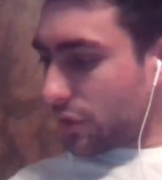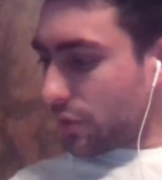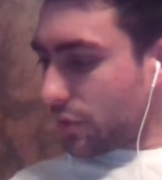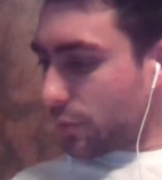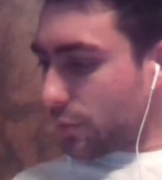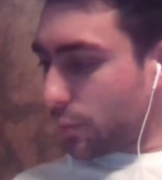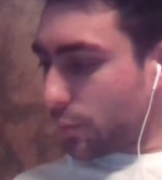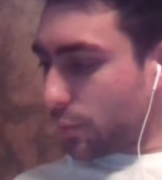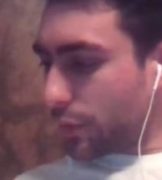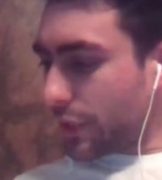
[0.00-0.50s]

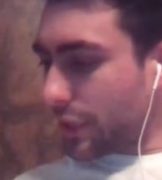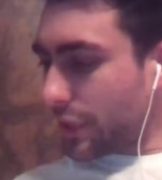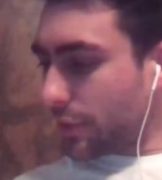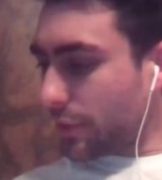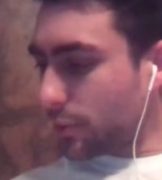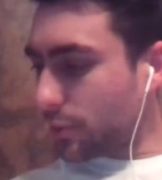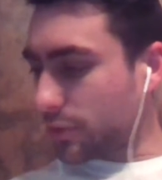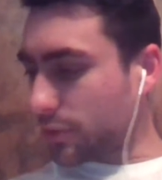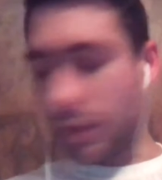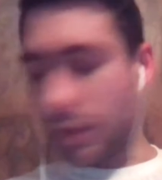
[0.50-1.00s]
We
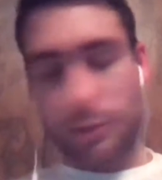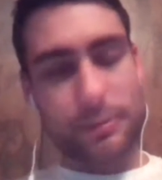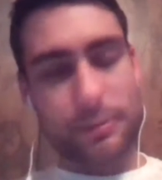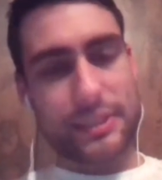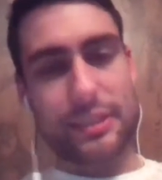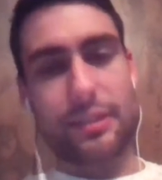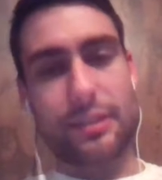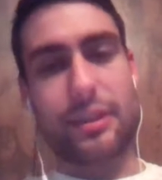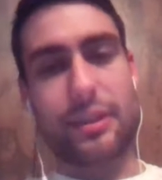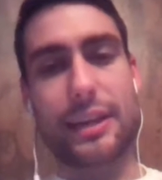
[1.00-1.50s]
will talk
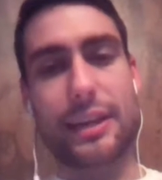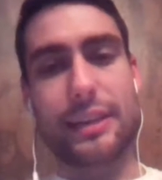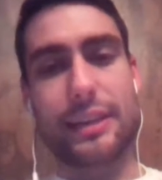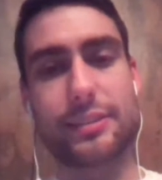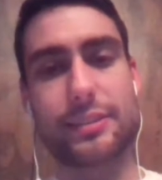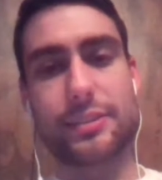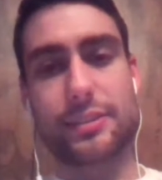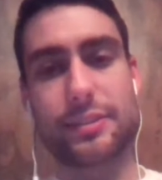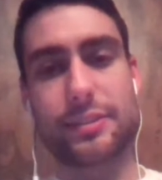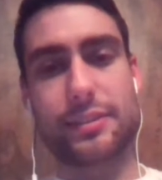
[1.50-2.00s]
about the
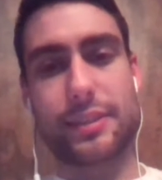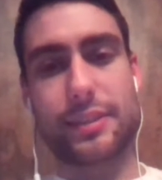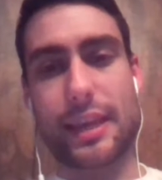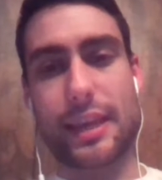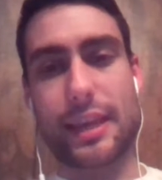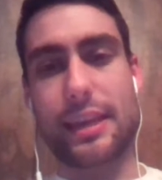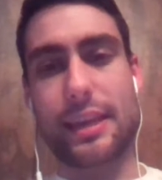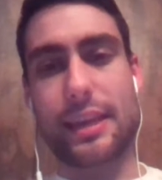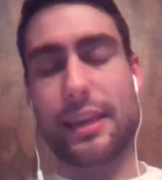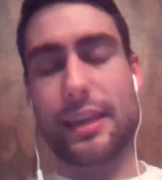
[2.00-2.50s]
Lions.
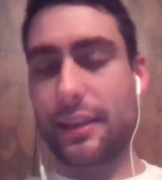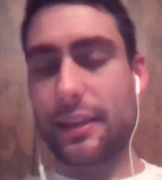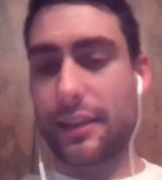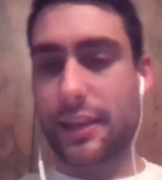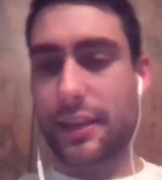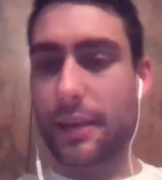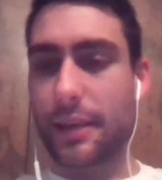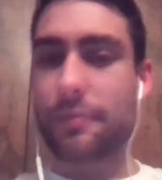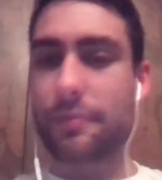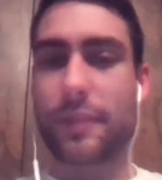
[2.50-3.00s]
They
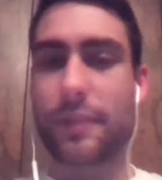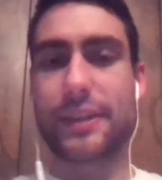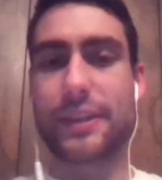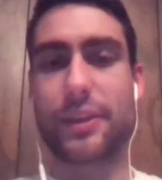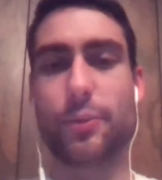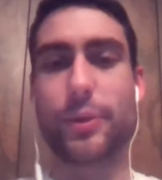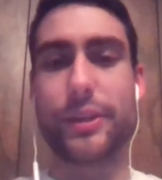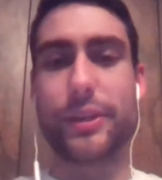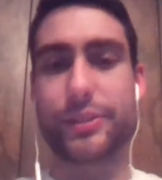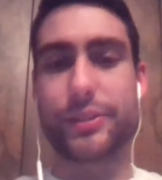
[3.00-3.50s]
keep
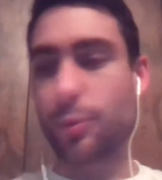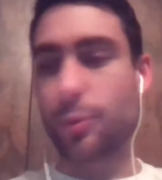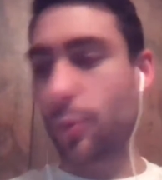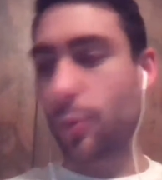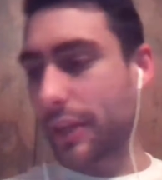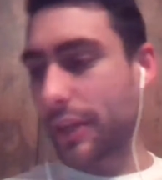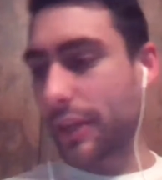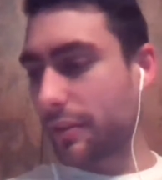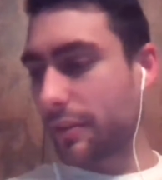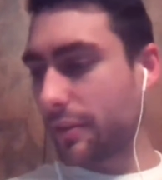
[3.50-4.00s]
finding ways to
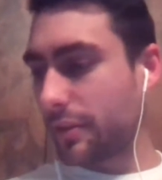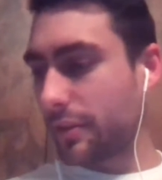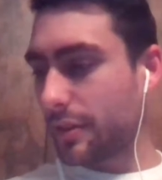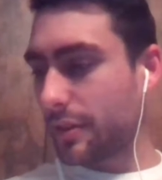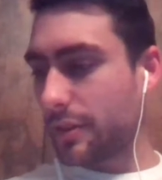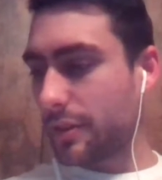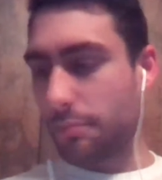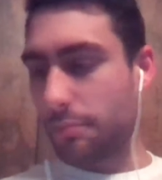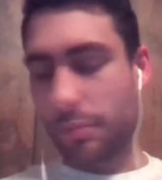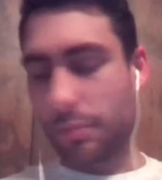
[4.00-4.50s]
win,
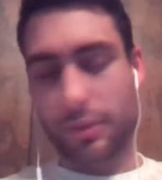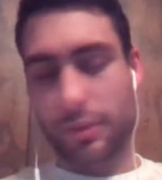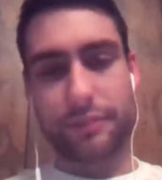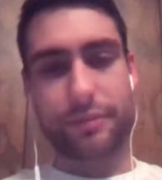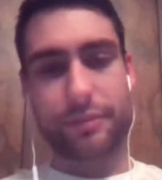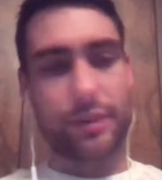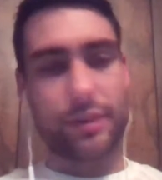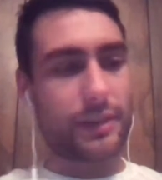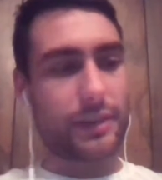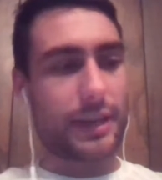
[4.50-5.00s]
believe
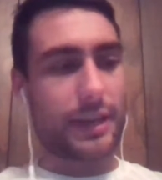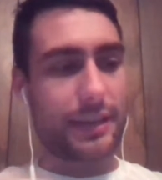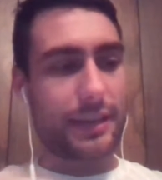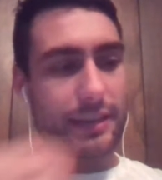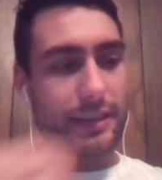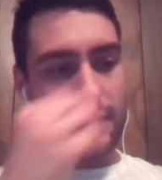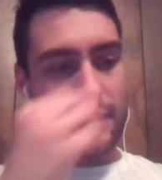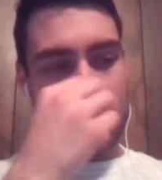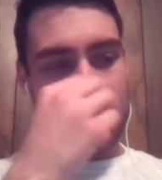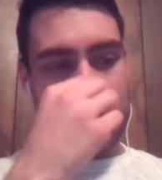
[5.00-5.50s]
it or
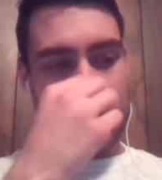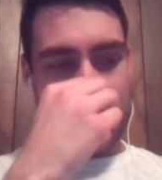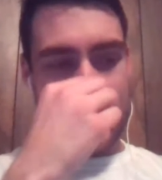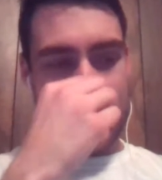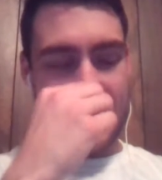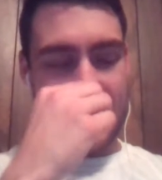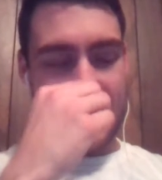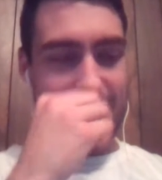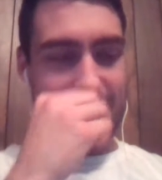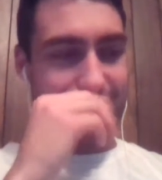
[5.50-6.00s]
not.
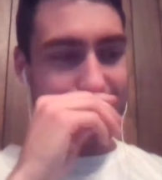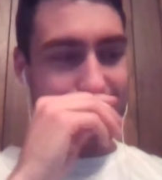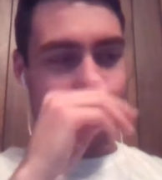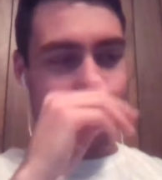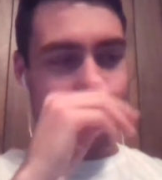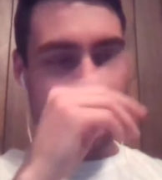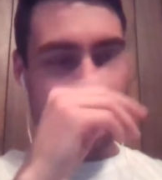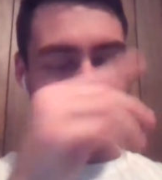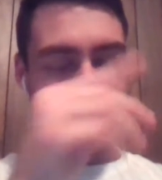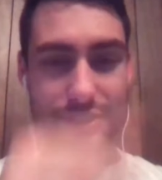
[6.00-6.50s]
And
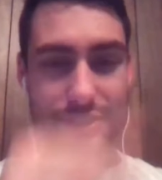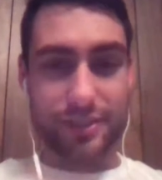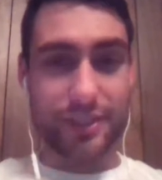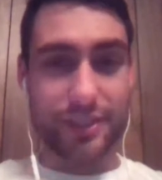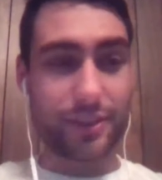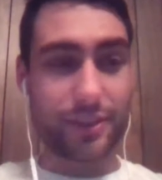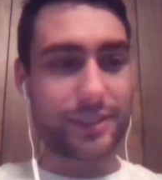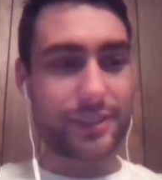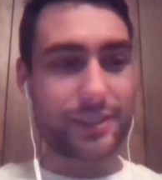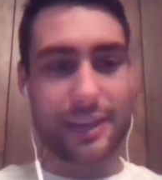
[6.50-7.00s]
they're
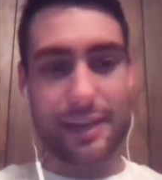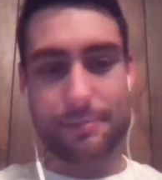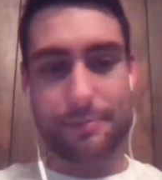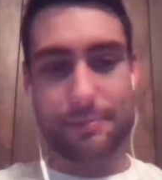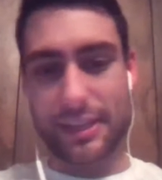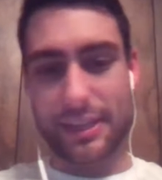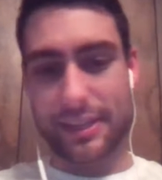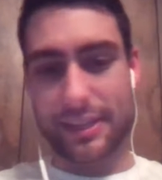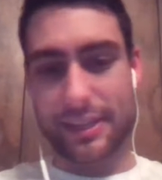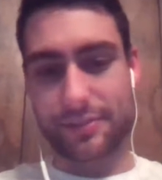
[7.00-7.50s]
still
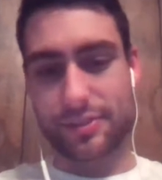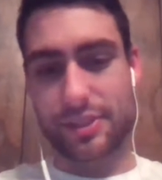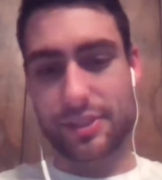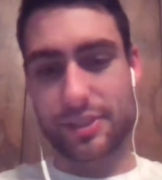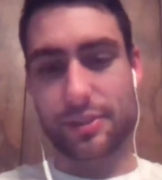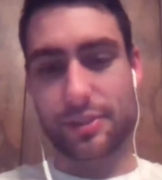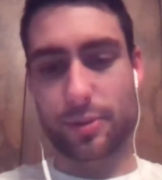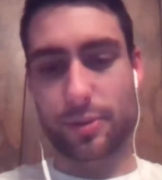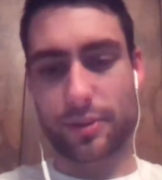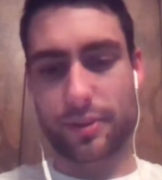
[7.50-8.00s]
atop the
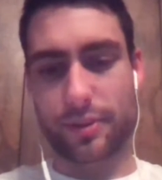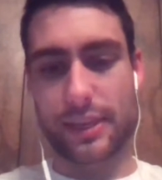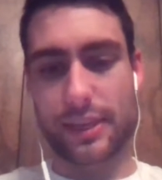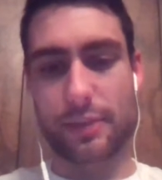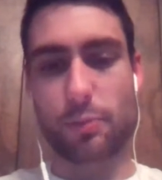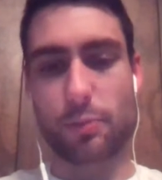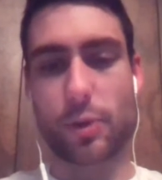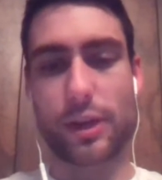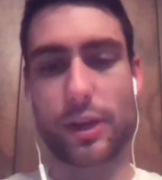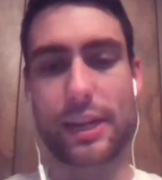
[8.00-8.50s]
NFC North
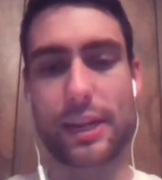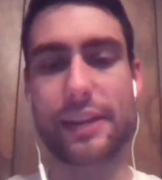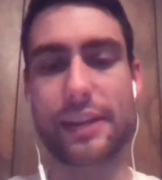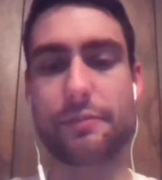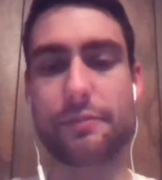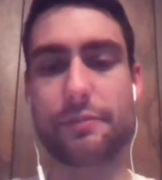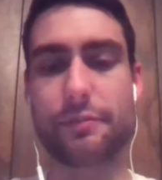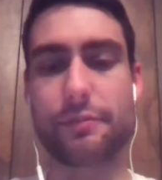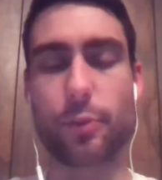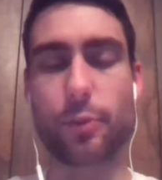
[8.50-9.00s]
at what,
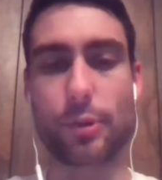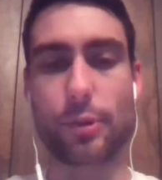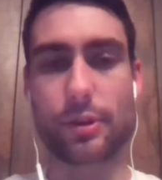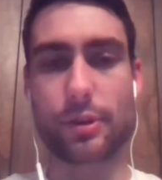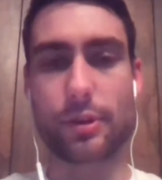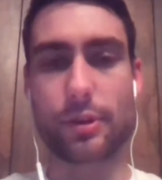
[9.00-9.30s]
8-4?